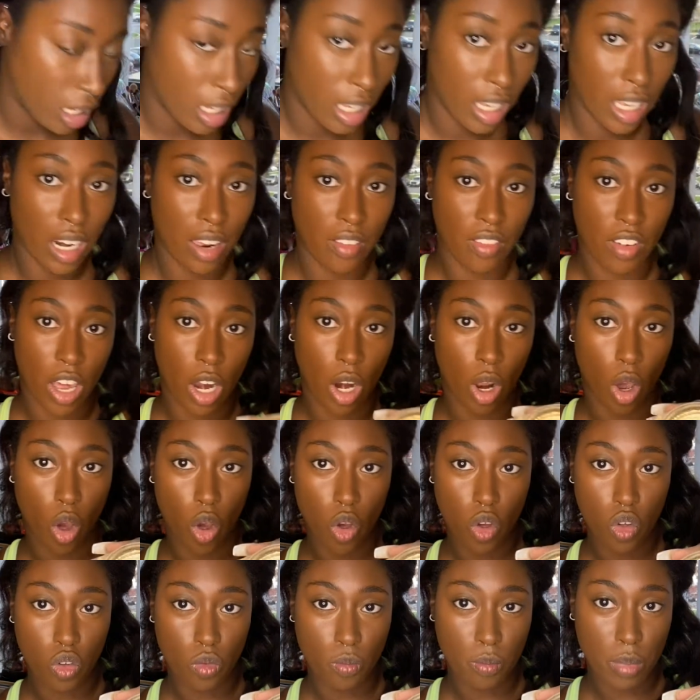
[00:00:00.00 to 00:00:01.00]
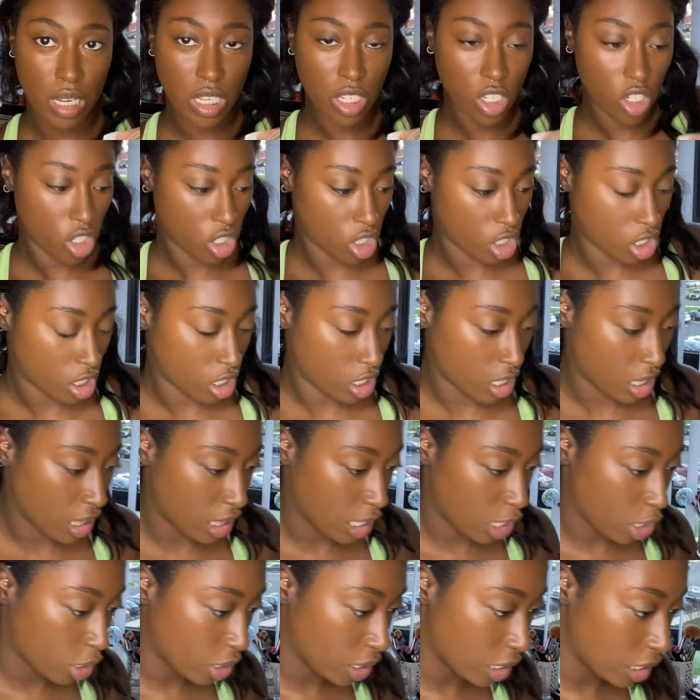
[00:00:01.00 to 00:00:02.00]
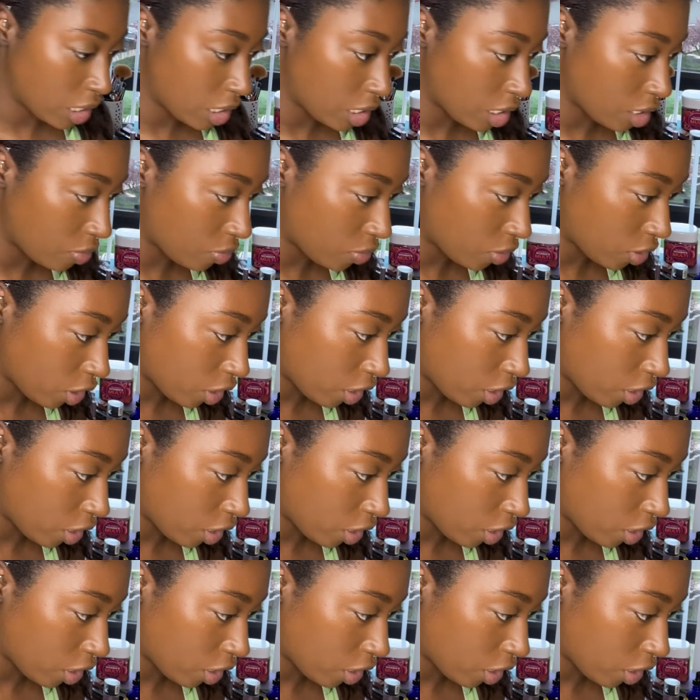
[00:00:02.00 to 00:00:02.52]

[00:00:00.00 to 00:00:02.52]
And I've got a whole bunch sitting there in the sifter,